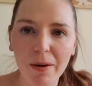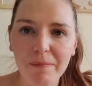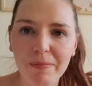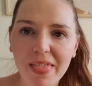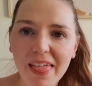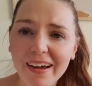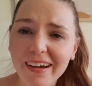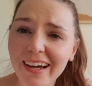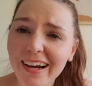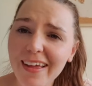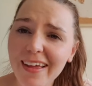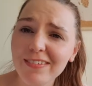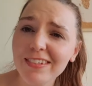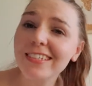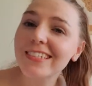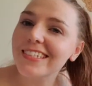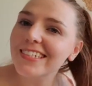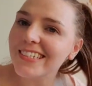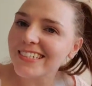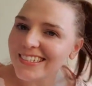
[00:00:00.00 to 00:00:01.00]
I can't even
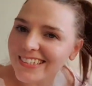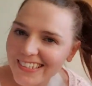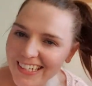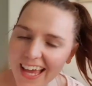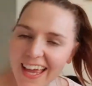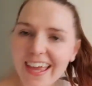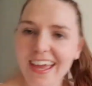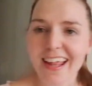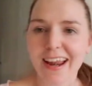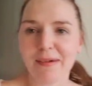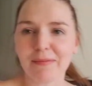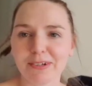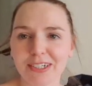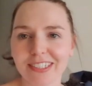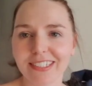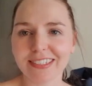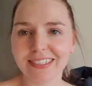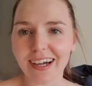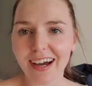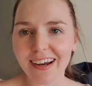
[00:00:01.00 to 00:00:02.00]
say it and I'm going to
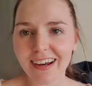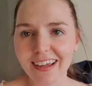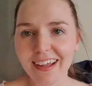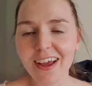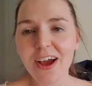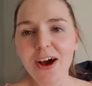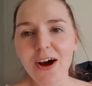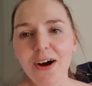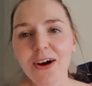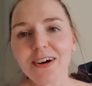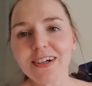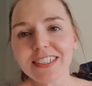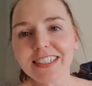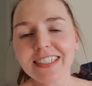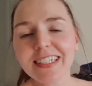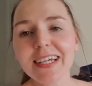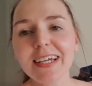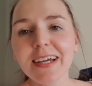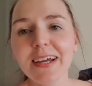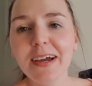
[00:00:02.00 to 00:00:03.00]
start it.
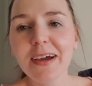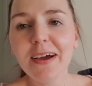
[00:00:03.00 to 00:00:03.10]
Aussie